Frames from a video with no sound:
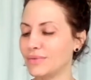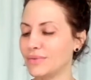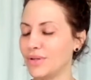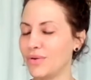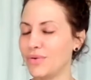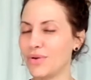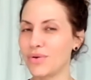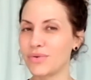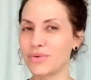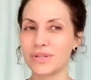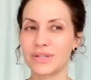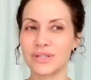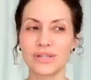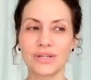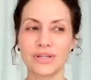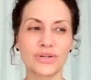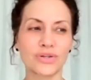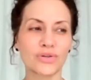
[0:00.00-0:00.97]
you notice
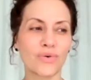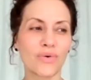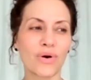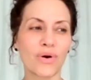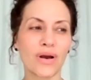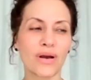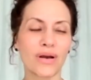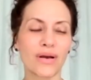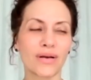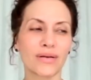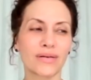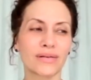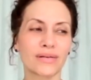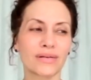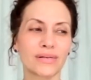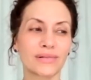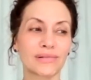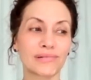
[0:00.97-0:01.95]
the door
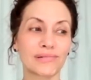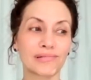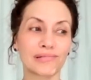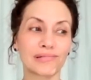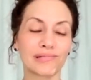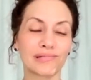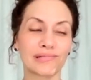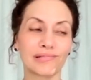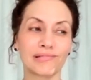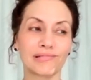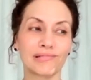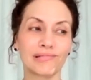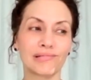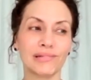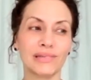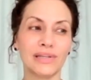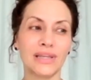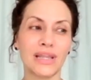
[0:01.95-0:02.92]

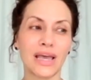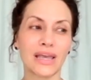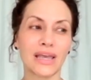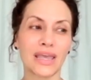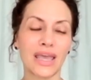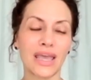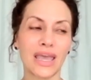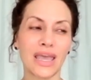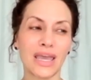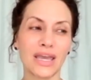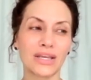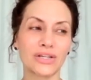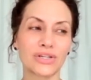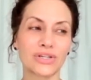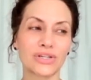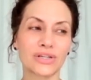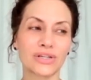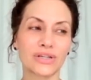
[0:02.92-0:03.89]
in that
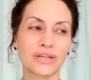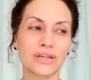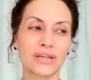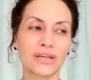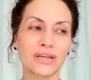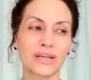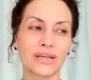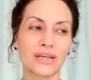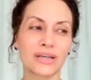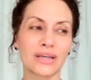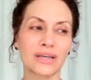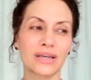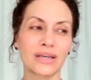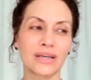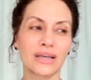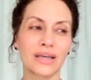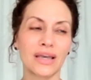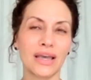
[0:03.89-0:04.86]
cage
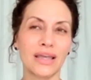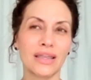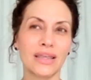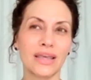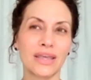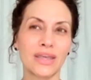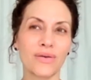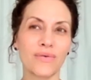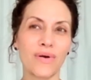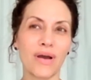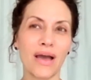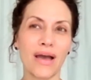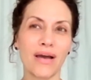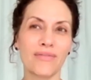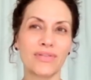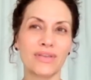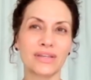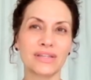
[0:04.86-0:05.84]
and that you
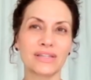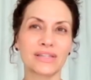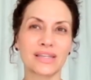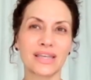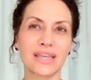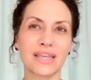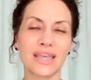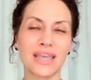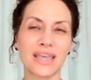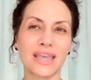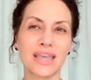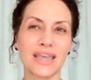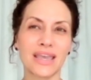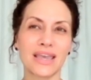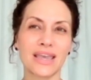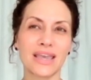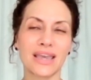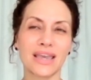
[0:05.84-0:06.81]
have this key.